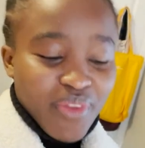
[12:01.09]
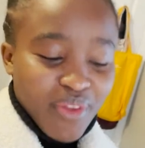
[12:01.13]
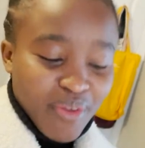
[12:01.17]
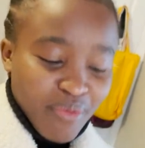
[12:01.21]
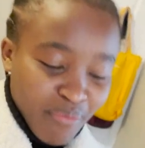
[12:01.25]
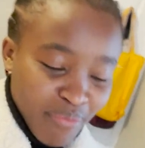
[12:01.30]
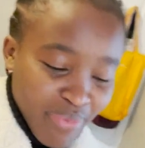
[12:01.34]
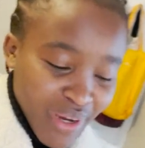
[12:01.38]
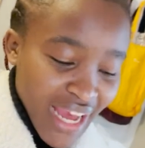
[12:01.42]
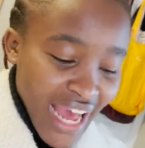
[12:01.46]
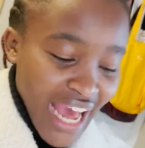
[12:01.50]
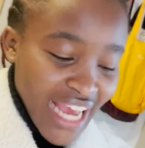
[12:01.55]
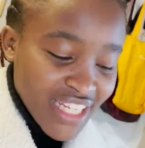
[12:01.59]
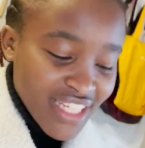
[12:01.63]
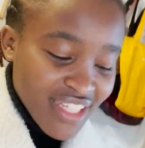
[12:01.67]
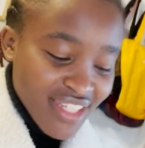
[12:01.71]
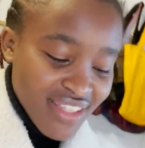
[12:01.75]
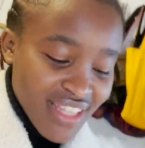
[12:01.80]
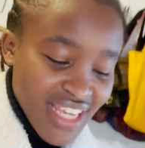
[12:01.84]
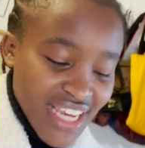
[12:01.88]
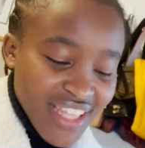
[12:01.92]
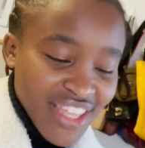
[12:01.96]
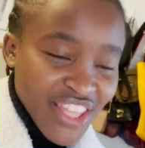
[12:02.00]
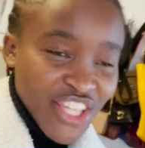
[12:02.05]
but I just
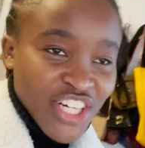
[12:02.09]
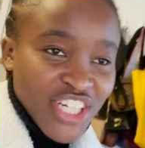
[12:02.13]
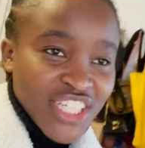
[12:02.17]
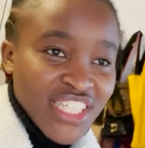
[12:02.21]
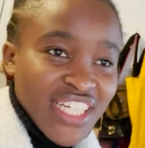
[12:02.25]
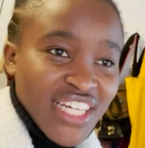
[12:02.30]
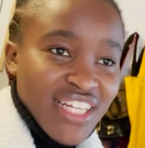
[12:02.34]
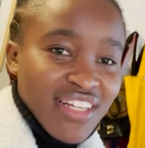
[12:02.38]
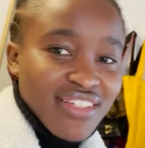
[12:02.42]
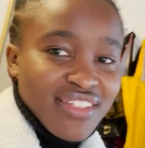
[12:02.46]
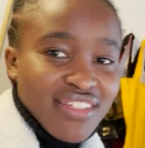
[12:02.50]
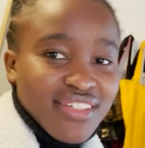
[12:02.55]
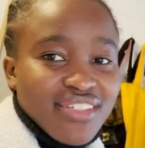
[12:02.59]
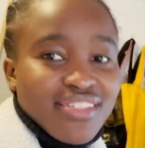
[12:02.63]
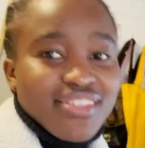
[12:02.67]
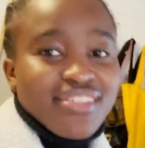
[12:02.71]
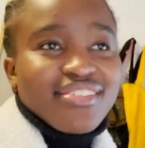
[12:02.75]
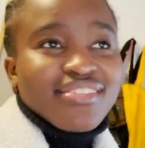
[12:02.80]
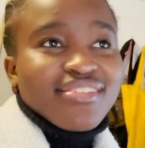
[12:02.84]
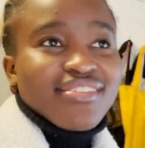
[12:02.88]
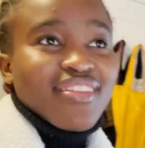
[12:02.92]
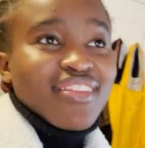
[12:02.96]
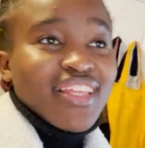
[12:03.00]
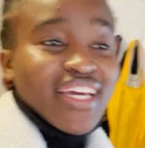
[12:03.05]
think they're jealous
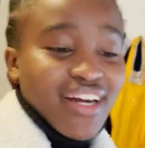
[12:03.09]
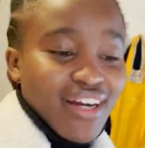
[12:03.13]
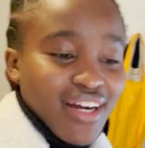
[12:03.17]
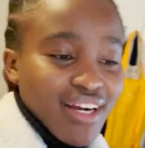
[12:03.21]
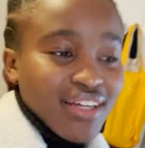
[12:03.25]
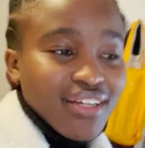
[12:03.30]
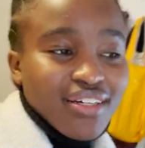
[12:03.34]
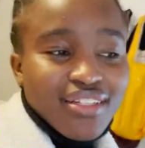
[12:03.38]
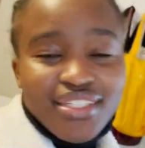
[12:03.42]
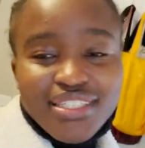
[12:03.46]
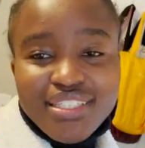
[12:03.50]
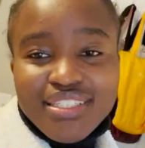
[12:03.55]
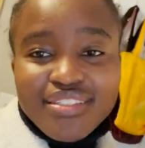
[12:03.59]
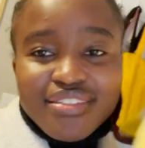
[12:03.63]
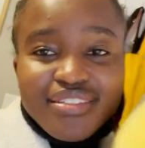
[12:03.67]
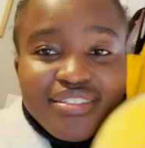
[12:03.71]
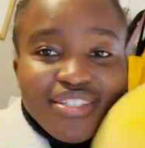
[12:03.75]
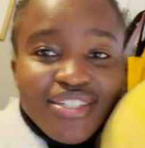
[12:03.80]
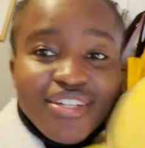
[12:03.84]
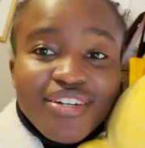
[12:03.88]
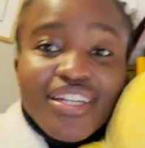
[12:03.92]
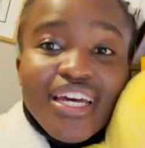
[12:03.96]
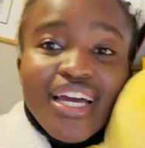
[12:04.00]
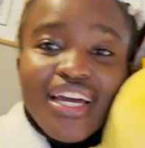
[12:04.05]
because they're ugly. You
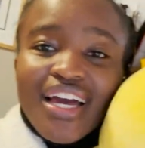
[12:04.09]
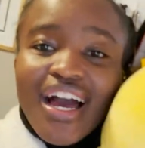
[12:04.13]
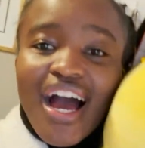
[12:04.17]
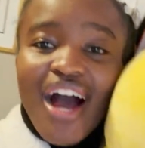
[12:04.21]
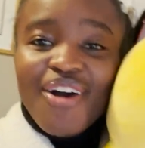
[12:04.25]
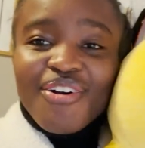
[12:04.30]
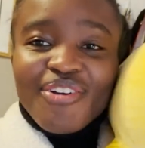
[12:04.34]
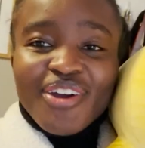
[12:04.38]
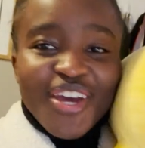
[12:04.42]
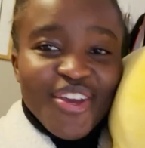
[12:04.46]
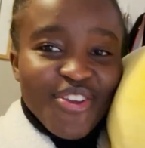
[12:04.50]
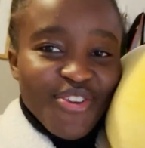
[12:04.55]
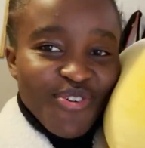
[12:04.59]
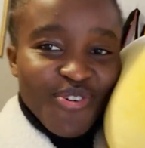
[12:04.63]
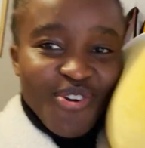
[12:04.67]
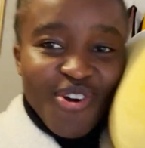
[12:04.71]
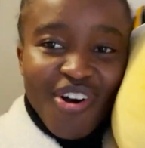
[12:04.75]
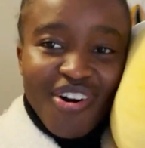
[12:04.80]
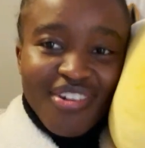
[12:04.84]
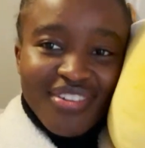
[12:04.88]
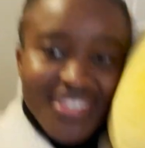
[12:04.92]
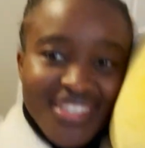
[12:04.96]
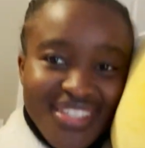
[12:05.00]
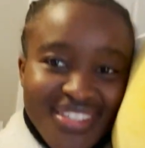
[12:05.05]
know, like, how can you
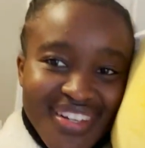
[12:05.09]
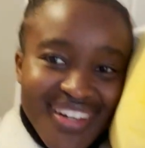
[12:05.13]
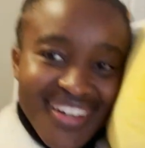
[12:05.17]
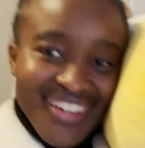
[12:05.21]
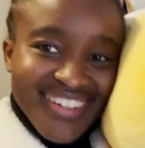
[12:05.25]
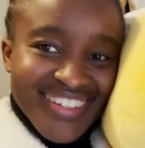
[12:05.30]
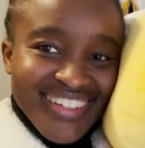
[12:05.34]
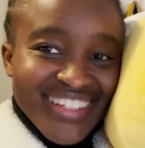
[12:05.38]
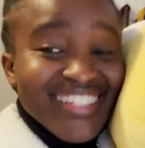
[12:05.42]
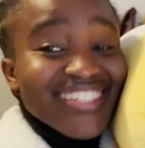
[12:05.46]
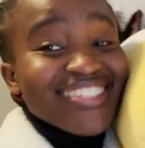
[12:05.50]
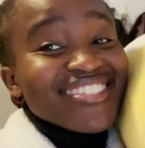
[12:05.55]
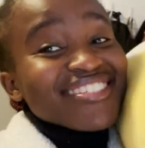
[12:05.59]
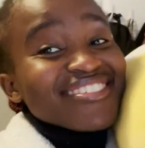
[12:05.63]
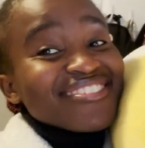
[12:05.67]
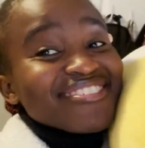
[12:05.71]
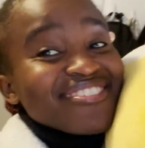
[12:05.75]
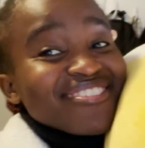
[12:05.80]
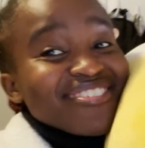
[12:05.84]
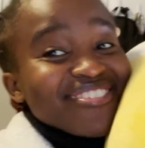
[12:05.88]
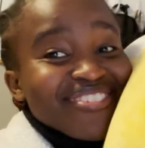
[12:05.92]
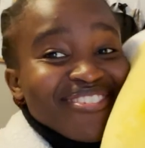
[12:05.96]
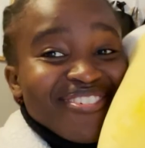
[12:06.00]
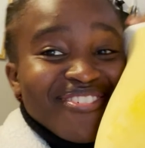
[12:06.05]
call this ugly? He's
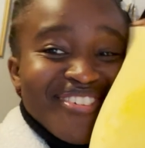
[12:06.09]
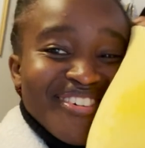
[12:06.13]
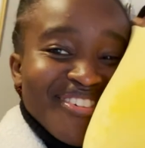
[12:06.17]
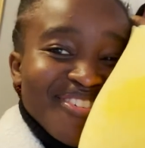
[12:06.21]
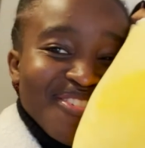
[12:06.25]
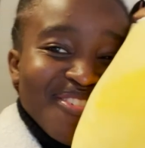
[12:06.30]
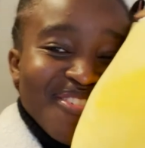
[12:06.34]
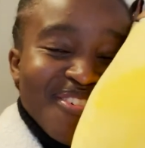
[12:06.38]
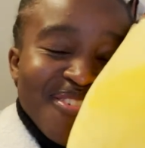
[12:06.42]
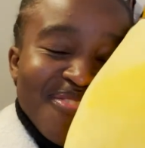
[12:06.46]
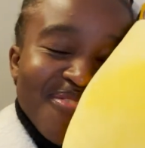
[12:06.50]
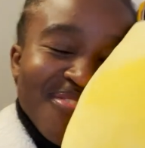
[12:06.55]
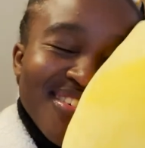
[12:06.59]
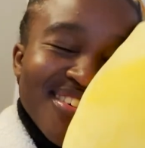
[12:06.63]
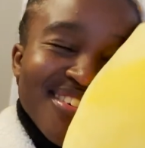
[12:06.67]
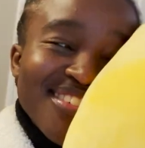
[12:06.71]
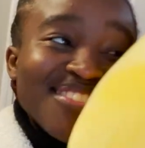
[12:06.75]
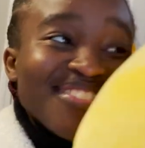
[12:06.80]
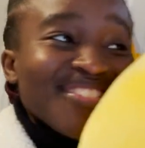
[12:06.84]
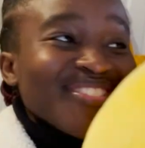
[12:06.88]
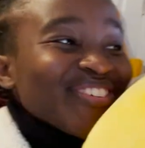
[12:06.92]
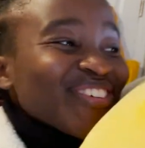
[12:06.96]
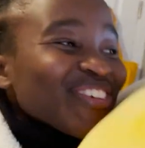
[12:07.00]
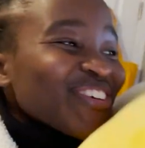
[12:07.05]
just so adorable and
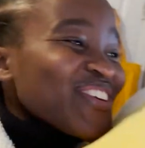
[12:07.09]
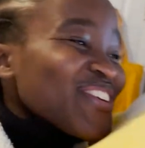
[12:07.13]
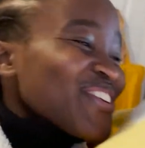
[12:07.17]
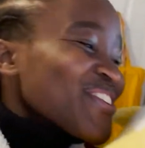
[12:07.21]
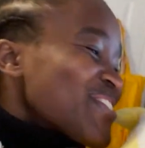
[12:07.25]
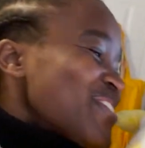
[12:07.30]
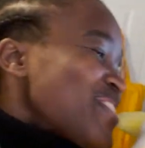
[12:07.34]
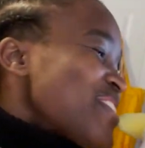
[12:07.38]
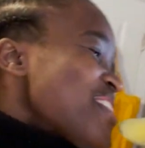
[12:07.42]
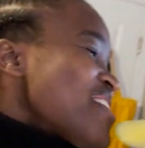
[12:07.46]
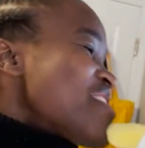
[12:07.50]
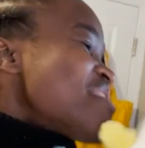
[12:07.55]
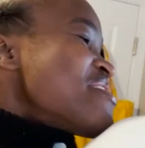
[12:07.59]
so cute.